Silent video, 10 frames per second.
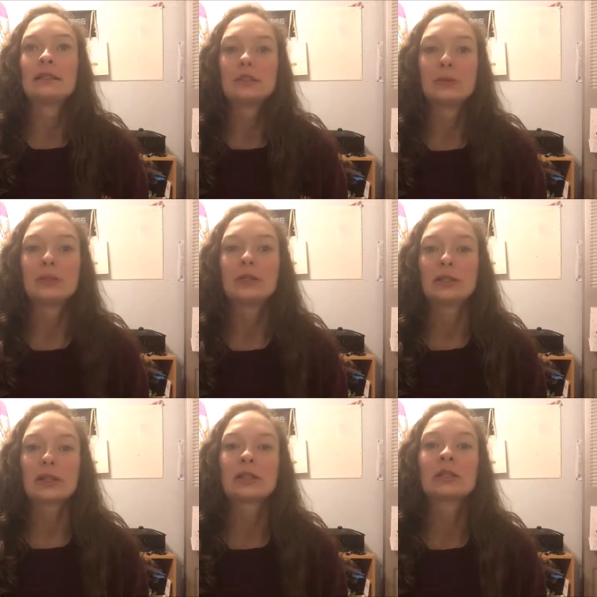nobody
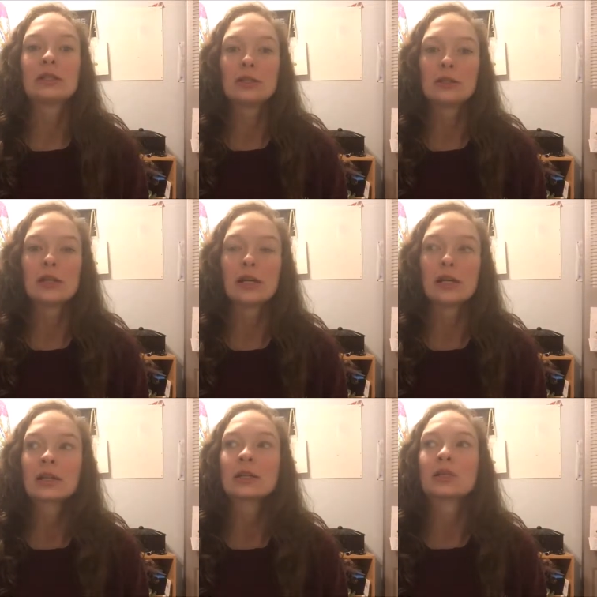likes to do
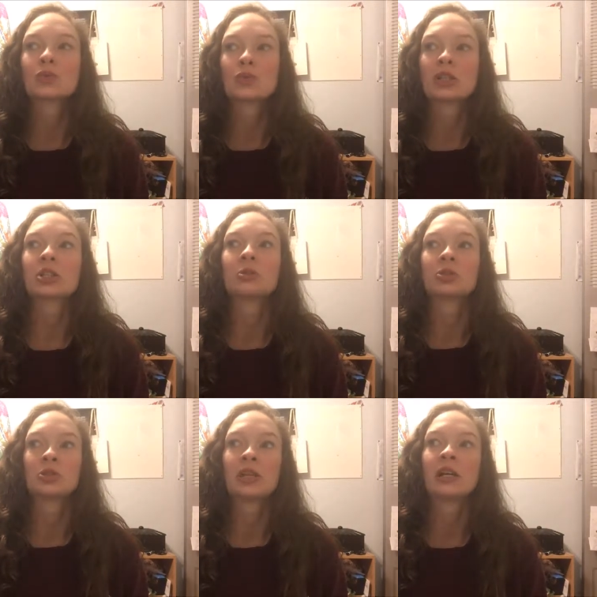that because it's rush
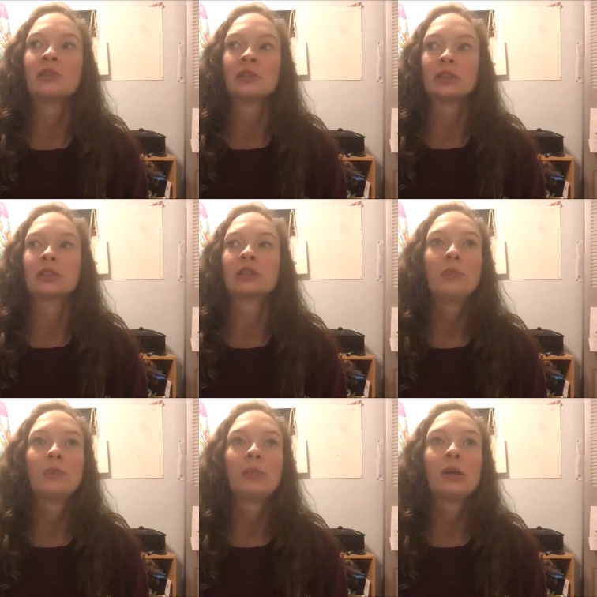hour traffic.
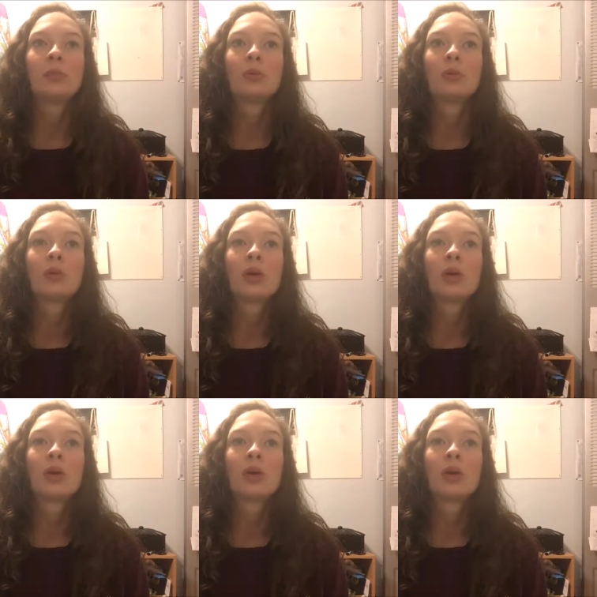People